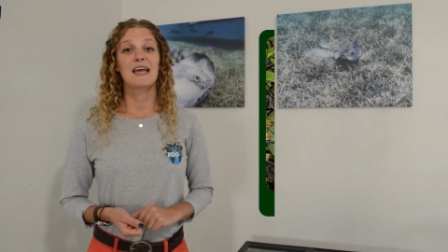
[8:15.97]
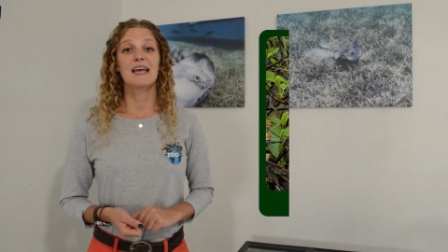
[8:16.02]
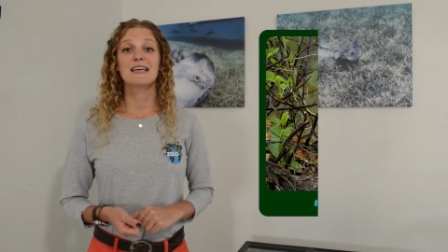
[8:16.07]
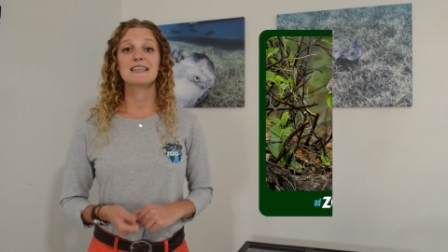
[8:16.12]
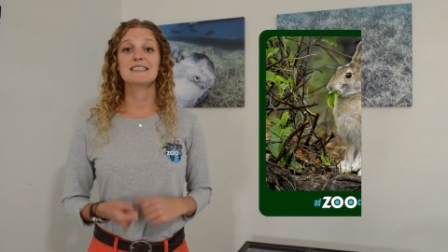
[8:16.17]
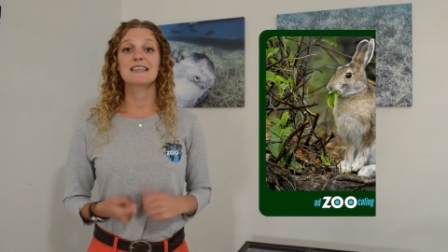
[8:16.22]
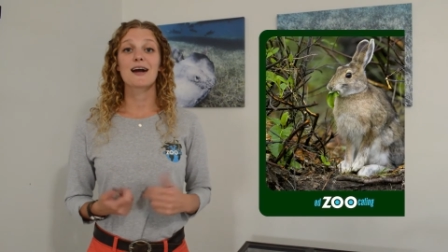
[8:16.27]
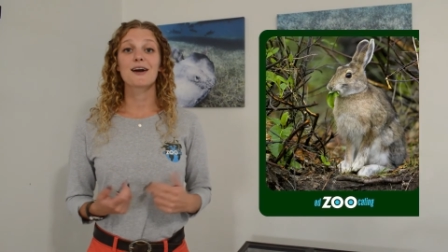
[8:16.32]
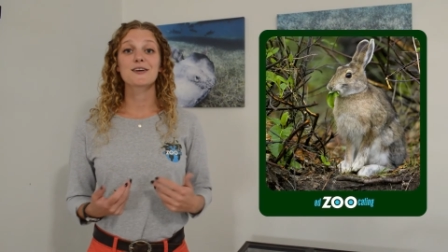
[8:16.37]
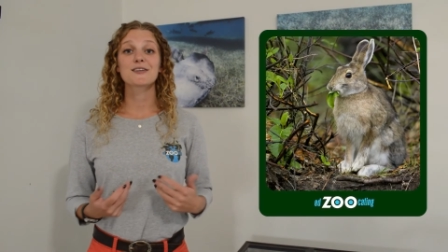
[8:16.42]

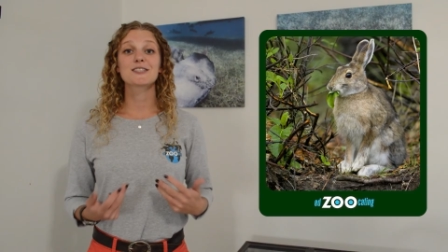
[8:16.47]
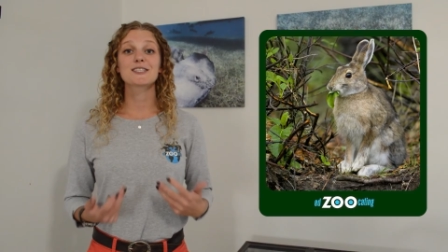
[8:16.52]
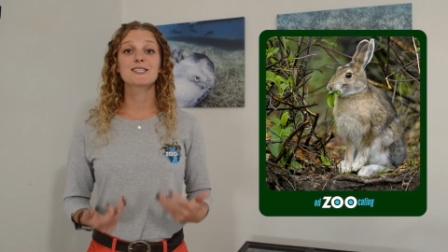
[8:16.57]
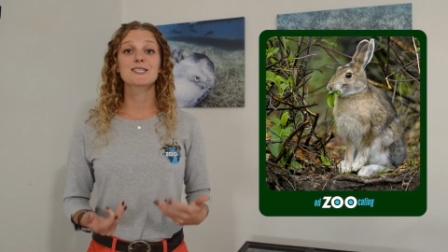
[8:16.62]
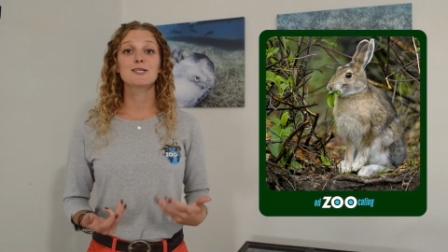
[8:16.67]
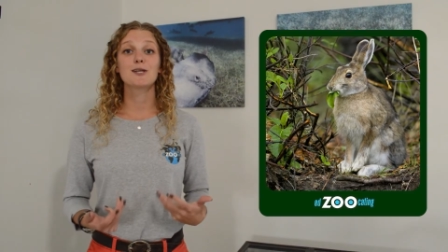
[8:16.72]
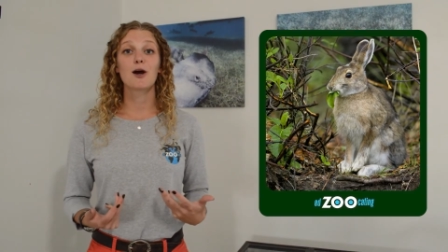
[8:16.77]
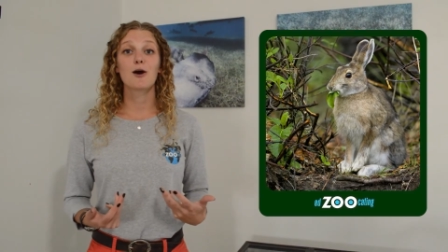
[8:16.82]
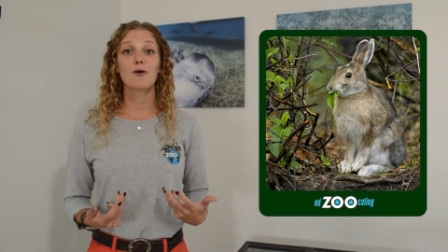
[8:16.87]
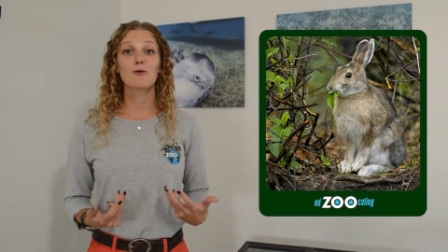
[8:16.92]
is our
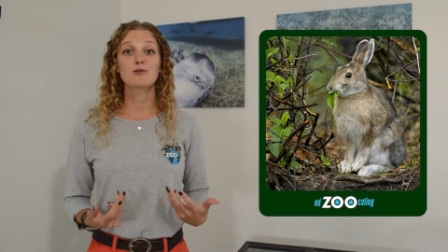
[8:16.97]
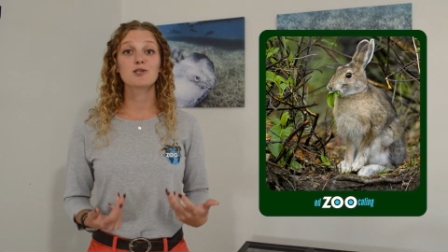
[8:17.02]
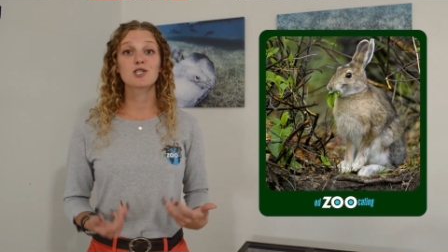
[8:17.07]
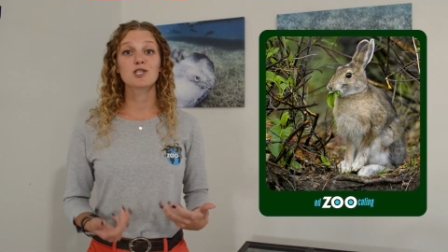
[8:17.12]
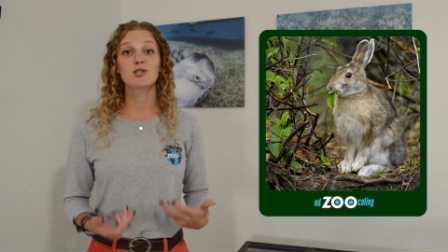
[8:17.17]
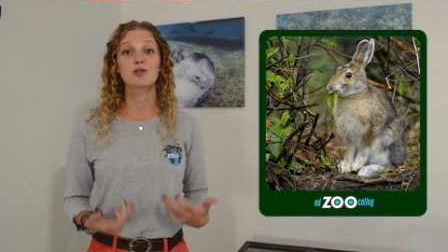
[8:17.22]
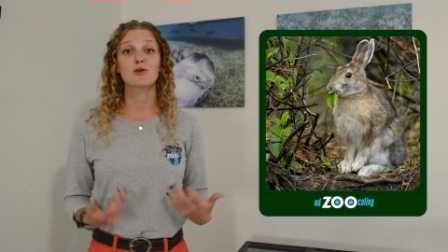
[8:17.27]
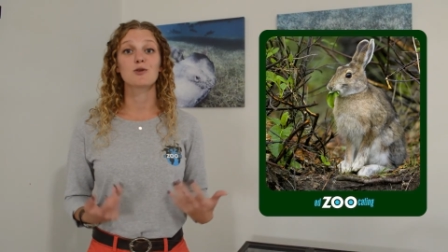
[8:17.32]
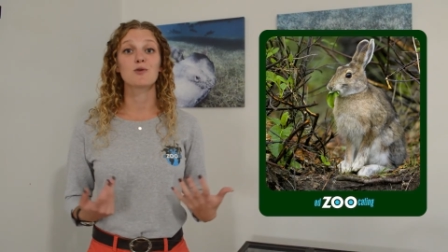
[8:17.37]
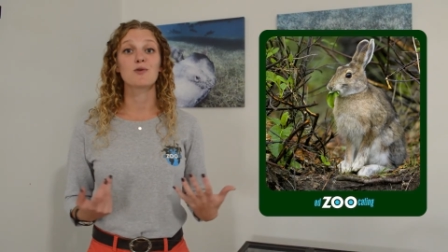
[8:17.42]

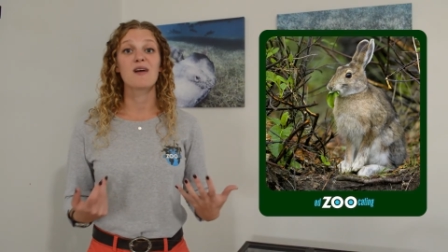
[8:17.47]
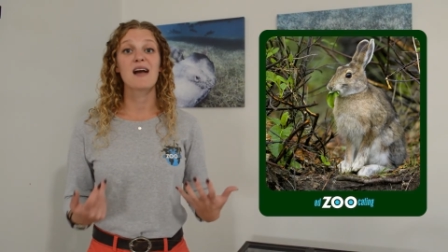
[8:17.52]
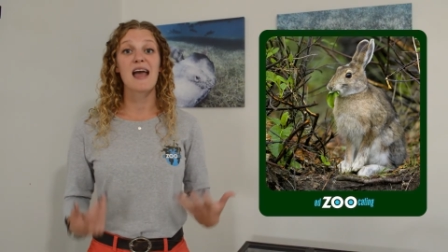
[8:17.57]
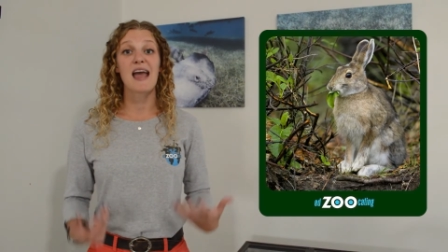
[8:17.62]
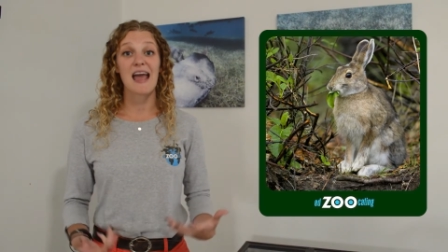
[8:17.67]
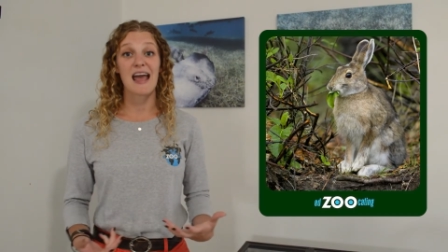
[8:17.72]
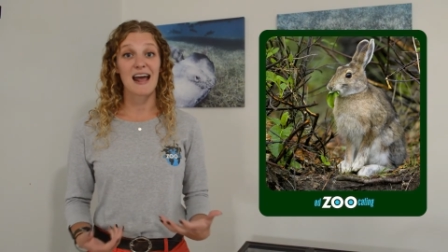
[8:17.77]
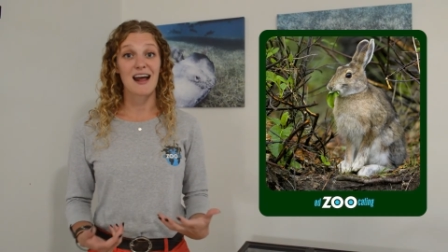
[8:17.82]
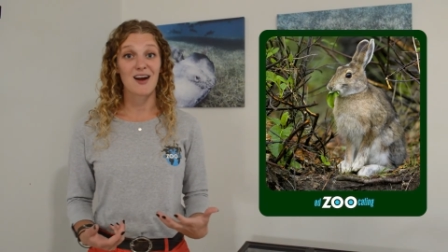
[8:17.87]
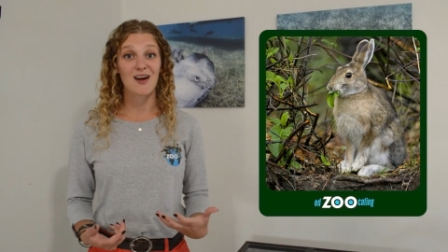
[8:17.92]
snowshoe
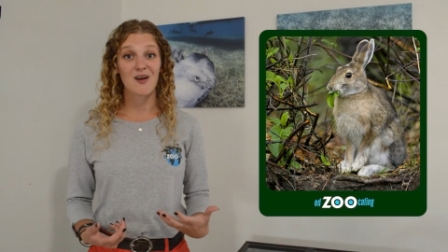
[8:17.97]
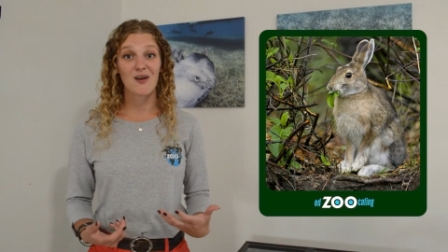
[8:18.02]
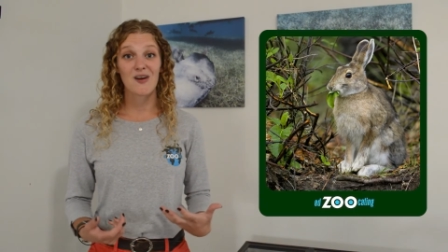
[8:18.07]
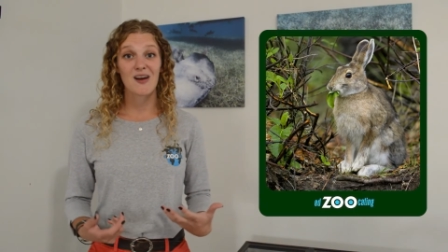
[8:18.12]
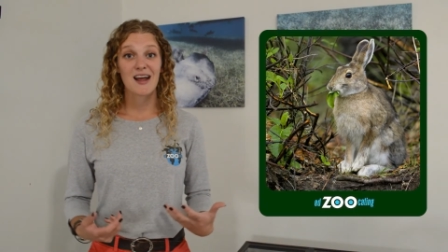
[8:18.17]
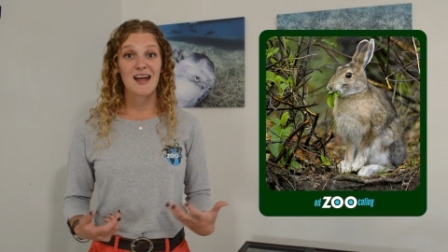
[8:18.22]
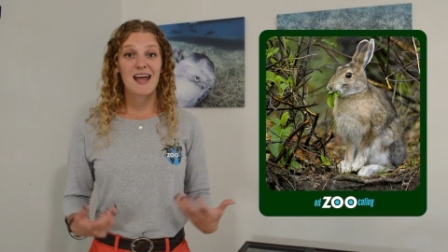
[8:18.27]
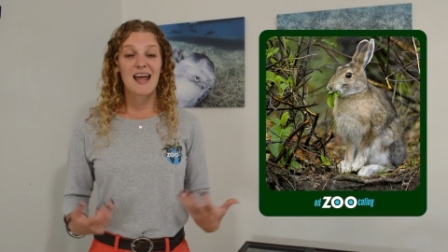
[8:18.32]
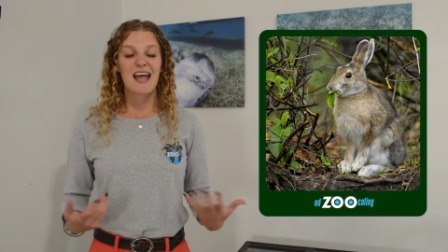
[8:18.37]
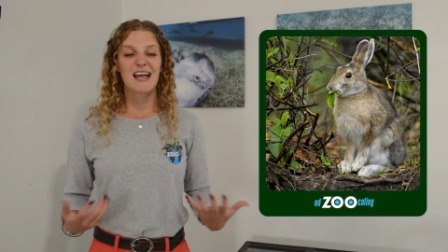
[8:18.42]
hare.